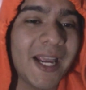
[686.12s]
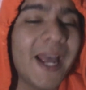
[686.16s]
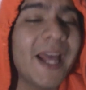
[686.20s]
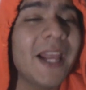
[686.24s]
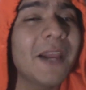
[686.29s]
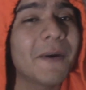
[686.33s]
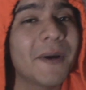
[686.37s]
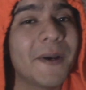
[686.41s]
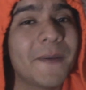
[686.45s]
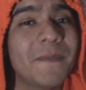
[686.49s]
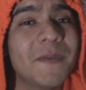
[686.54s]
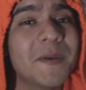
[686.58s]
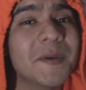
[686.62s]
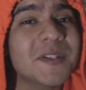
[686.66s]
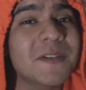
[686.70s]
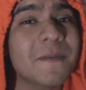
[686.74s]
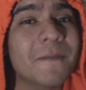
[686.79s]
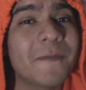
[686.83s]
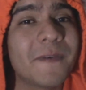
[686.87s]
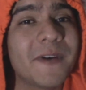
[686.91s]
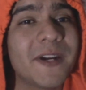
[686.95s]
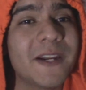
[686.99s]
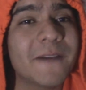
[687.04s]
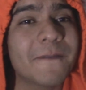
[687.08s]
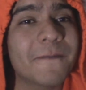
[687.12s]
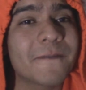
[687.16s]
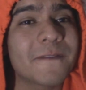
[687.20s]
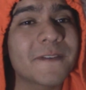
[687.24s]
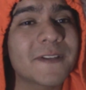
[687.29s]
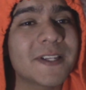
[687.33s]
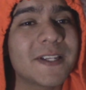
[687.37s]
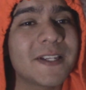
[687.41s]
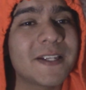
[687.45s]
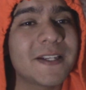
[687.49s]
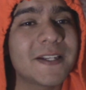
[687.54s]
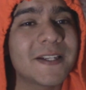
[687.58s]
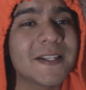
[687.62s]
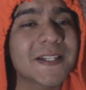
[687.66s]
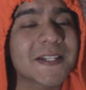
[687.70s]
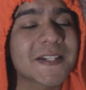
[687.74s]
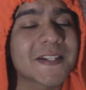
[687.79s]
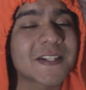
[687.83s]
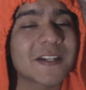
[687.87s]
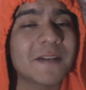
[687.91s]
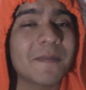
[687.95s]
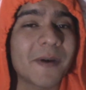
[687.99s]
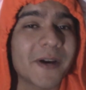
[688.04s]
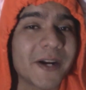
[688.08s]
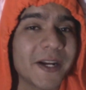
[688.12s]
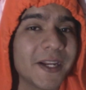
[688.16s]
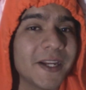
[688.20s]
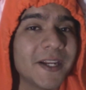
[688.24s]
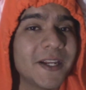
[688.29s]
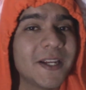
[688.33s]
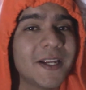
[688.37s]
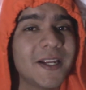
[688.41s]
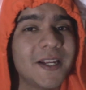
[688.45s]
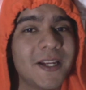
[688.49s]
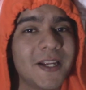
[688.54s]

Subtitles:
Anyway, this was a brief summary